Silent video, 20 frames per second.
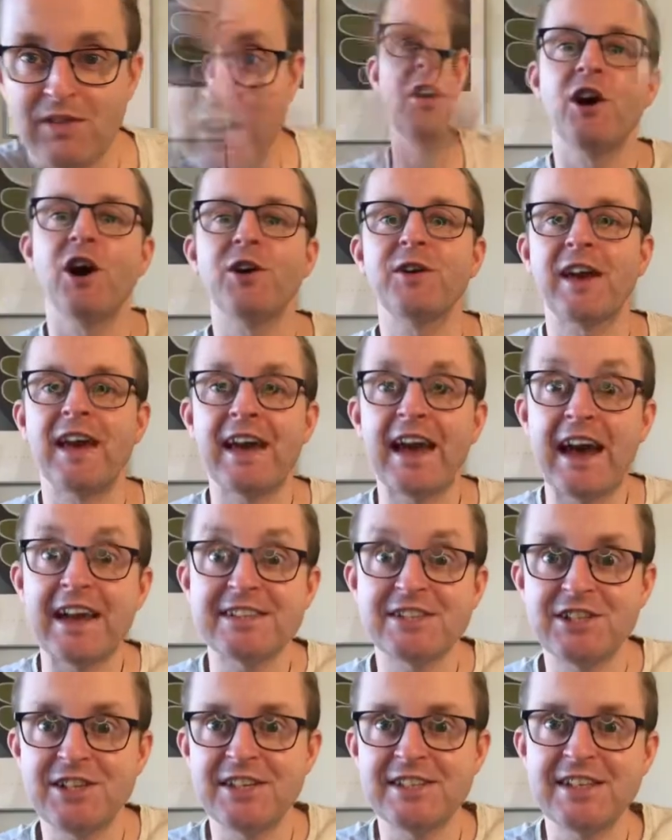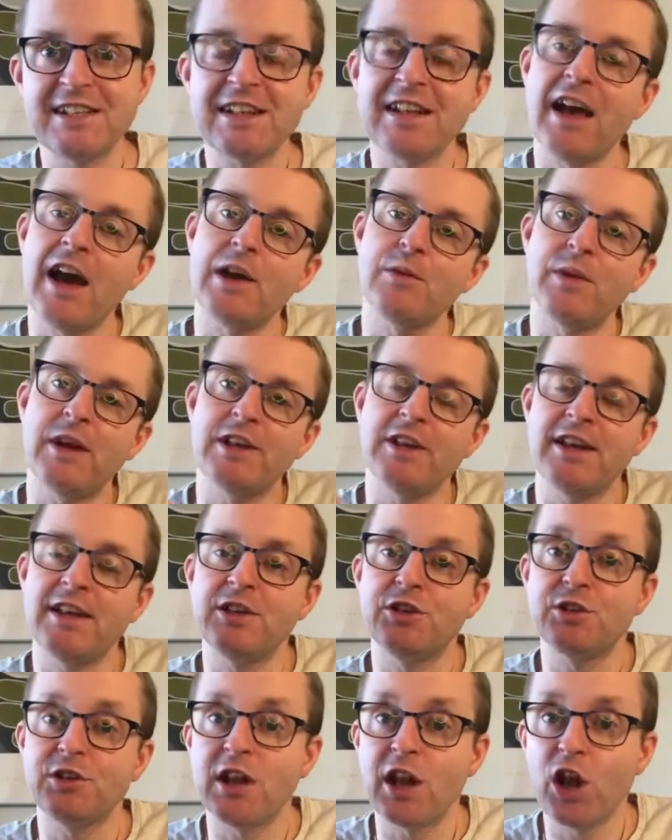Okay guys, recently I went
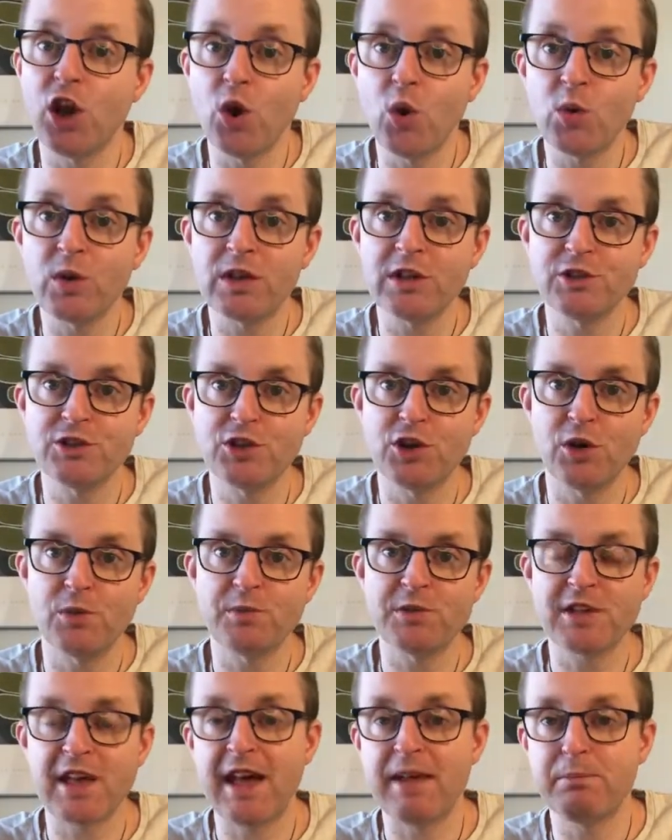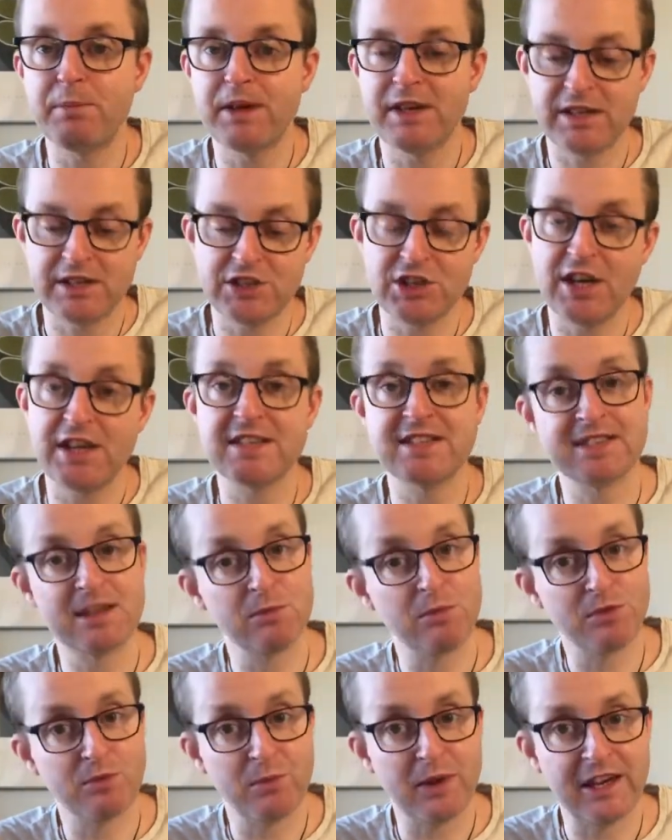into the local shops and purchased
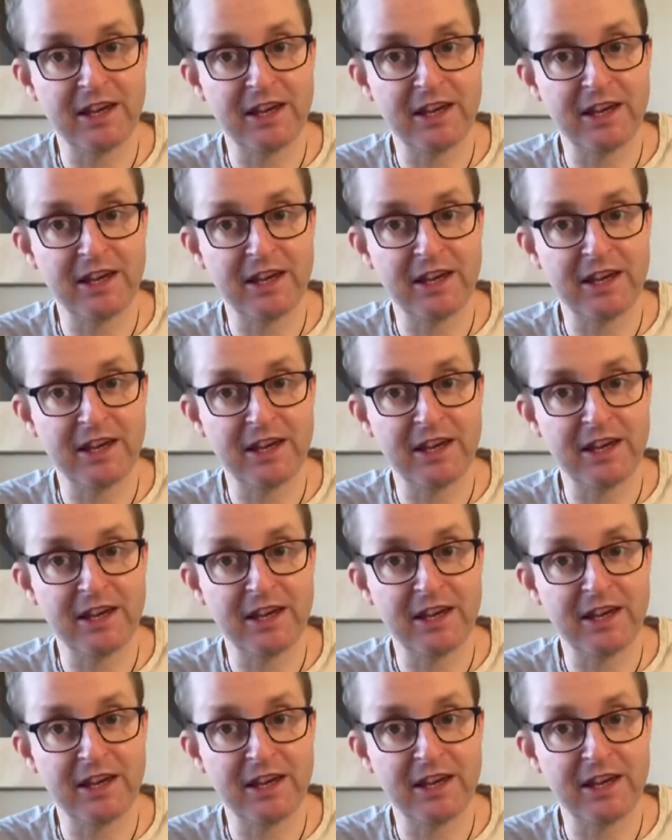some of my